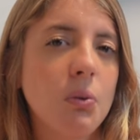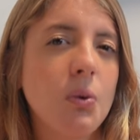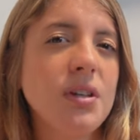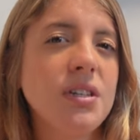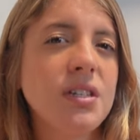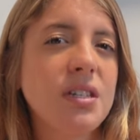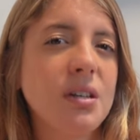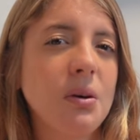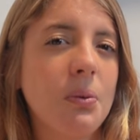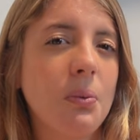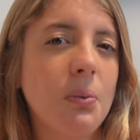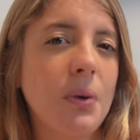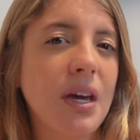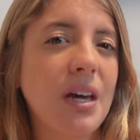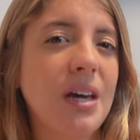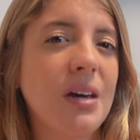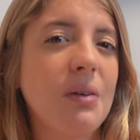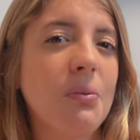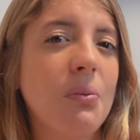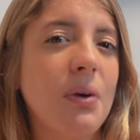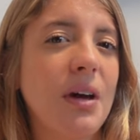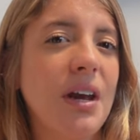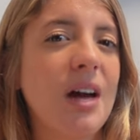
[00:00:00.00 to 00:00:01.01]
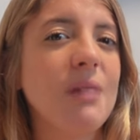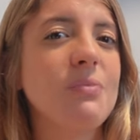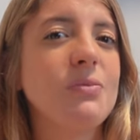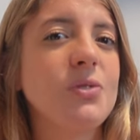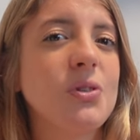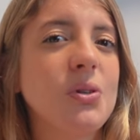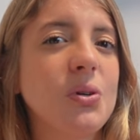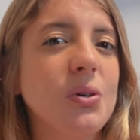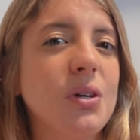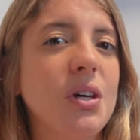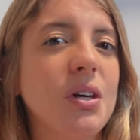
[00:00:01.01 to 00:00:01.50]
Once a week when I'm
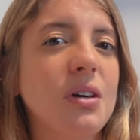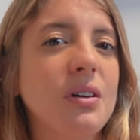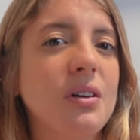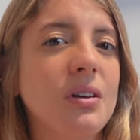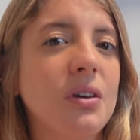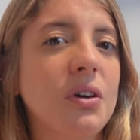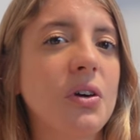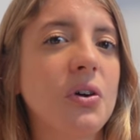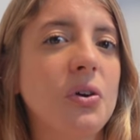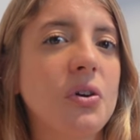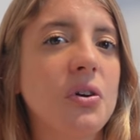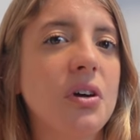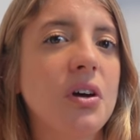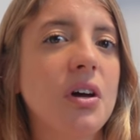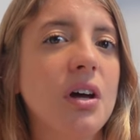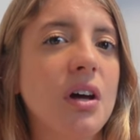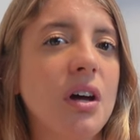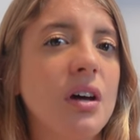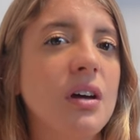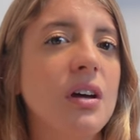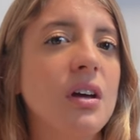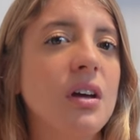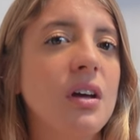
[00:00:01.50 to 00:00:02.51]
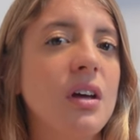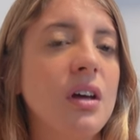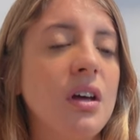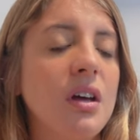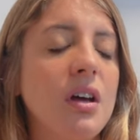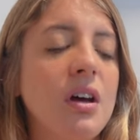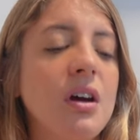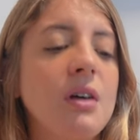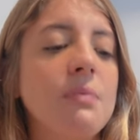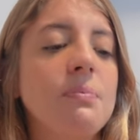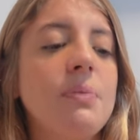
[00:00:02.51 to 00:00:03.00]
doing good.
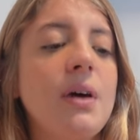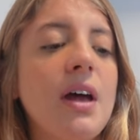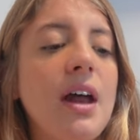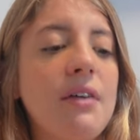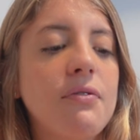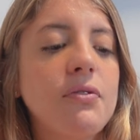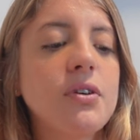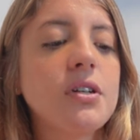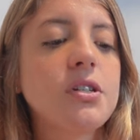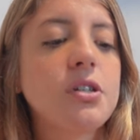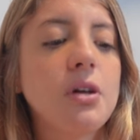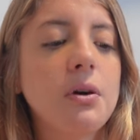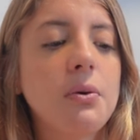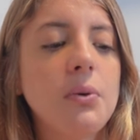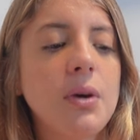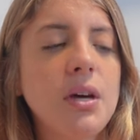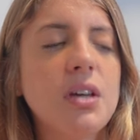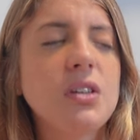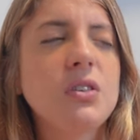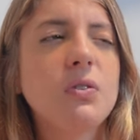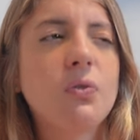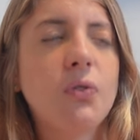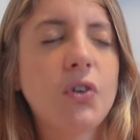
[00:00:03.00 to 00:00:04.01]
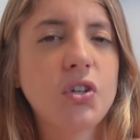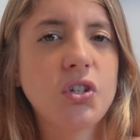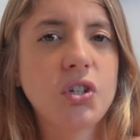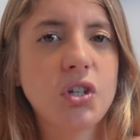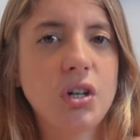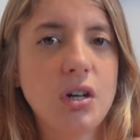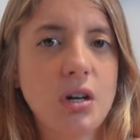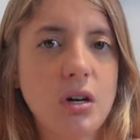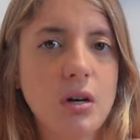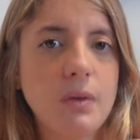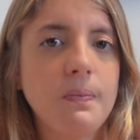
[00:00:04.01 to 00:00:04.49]
But every 2 weeks for
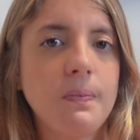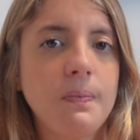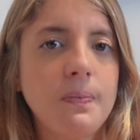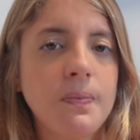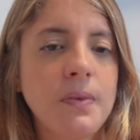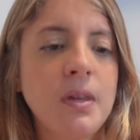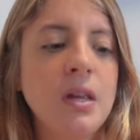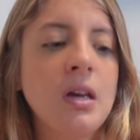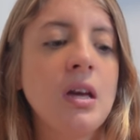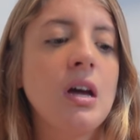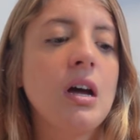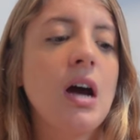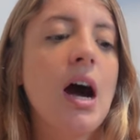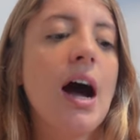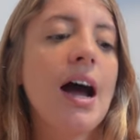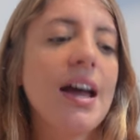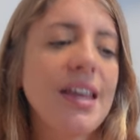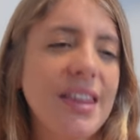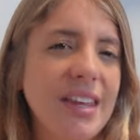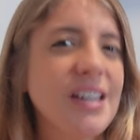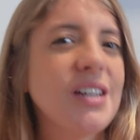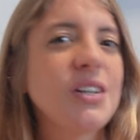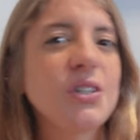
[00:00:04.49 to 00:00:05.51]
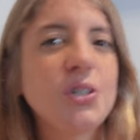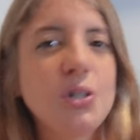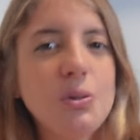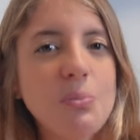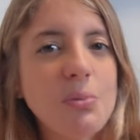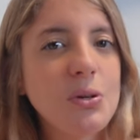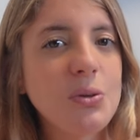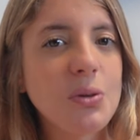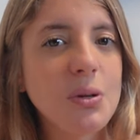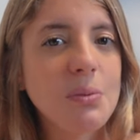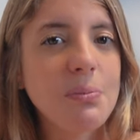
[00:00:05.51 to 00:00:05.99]
sure. I think I should
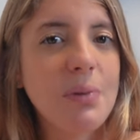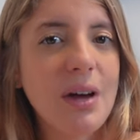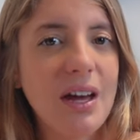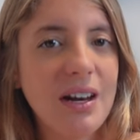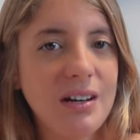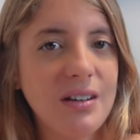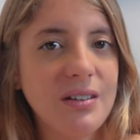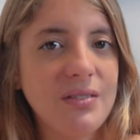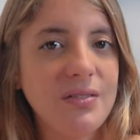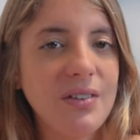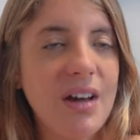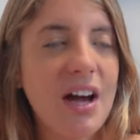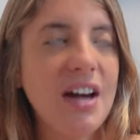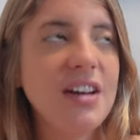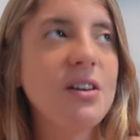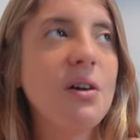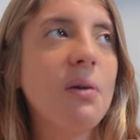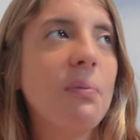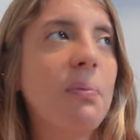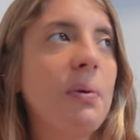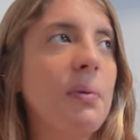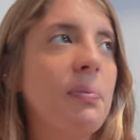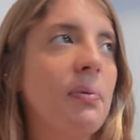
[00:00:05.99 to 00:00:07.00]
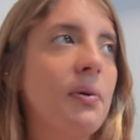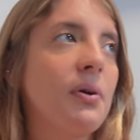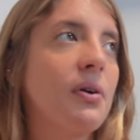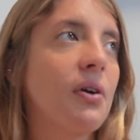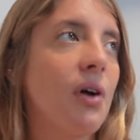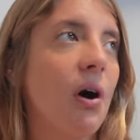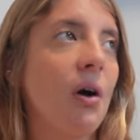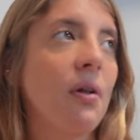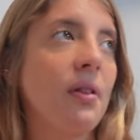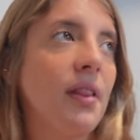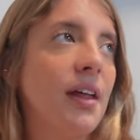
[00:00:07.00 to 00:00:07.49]
be doing better. I know people who
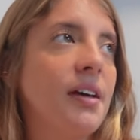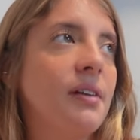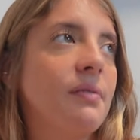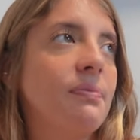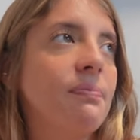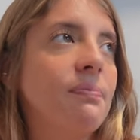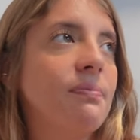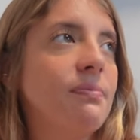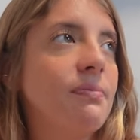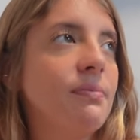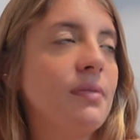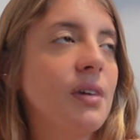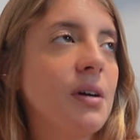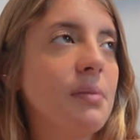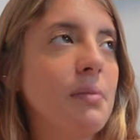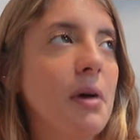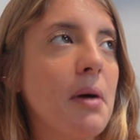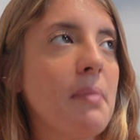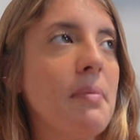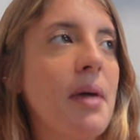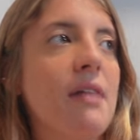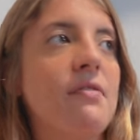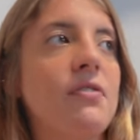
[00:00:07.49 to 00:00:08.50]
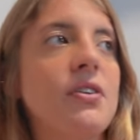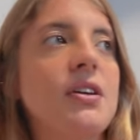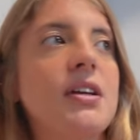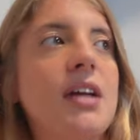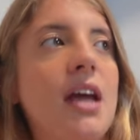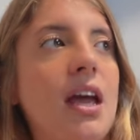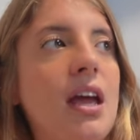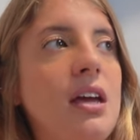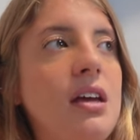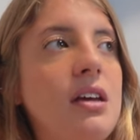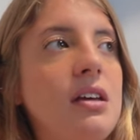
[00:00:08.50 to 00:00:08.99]
call like their mom every
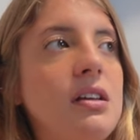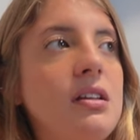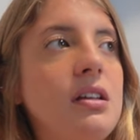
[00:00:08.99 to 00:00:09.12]
day.